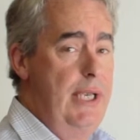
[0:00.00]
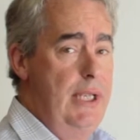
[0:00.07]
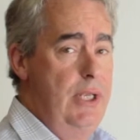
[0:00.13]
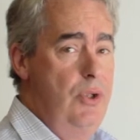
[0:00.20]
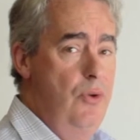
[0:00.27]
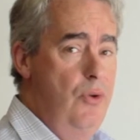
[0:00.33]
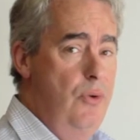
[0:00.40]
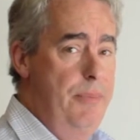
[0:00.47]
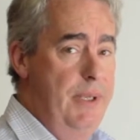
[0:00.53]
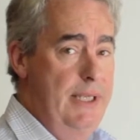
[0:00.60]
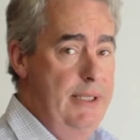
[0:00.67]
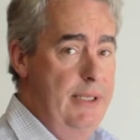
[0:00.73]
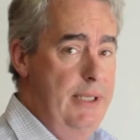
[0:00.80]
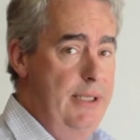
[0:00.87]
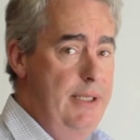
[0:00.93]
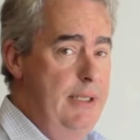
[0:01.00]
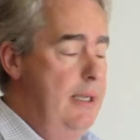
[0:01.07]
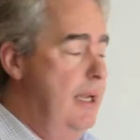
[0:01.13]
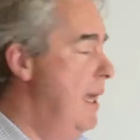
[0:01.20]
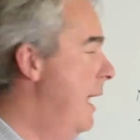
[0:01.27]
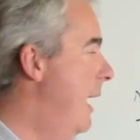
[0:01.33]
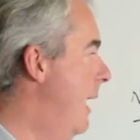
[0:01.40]
in your business
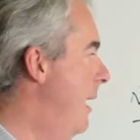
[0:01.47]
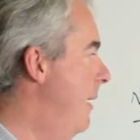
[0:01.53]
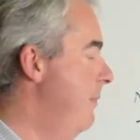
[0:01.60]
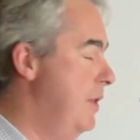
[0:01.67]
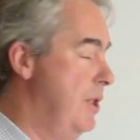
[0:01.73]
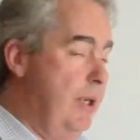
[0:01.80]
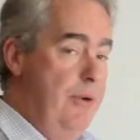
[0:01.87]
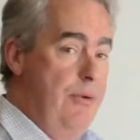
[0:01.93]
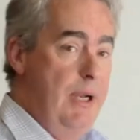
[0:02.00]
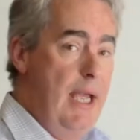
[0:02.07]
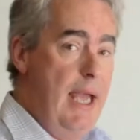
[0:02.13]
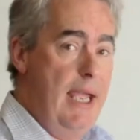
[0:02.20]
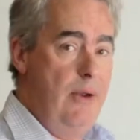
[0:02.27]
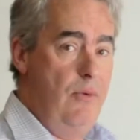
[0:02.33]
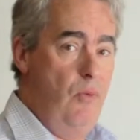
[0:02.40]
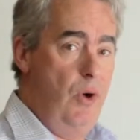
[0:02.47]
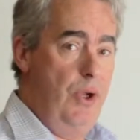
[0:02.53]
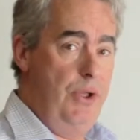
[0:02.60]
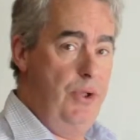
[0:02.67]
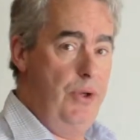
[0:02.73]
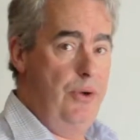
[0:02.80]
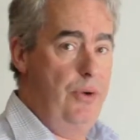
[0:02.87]
to create what
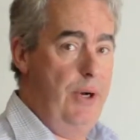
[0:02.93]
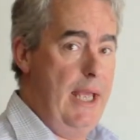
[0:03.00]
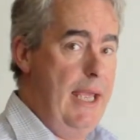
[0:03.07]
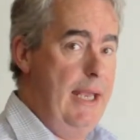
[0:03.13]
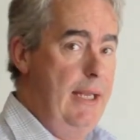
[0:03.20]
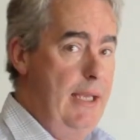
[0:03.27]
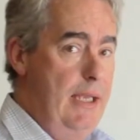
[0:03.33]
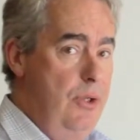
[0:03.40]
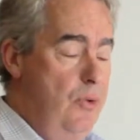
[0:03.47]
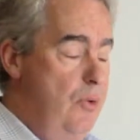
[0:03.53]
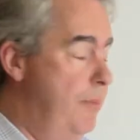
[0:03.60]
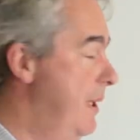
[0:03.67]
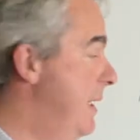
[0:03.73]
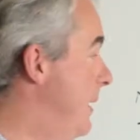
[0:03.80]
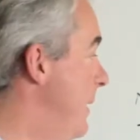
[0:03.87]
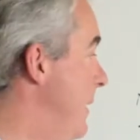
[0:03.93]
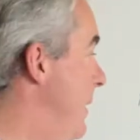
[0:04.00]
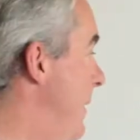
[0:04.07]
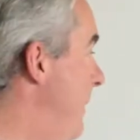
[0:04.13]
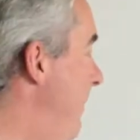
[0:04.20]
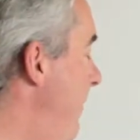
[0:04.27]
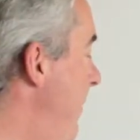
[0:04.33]
you create in your
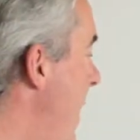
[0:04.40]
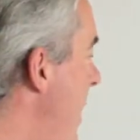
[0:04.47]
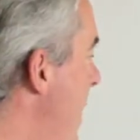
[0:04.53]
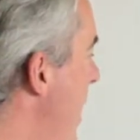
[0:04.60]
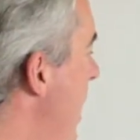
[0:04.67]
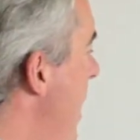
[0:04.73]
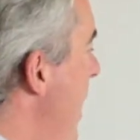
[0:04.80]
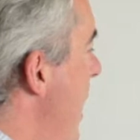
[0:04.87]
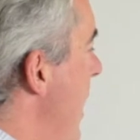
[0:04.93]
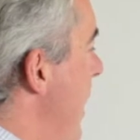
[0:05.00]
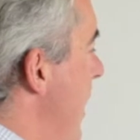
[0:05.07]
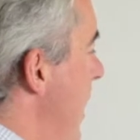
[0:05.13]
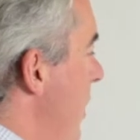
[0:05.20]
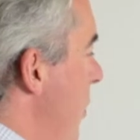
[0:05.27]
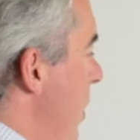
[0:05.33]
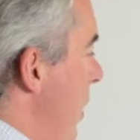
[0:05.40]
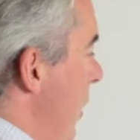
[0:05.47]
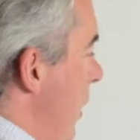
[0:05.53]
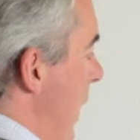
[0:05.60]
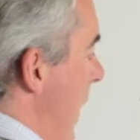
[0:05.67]
business. There will,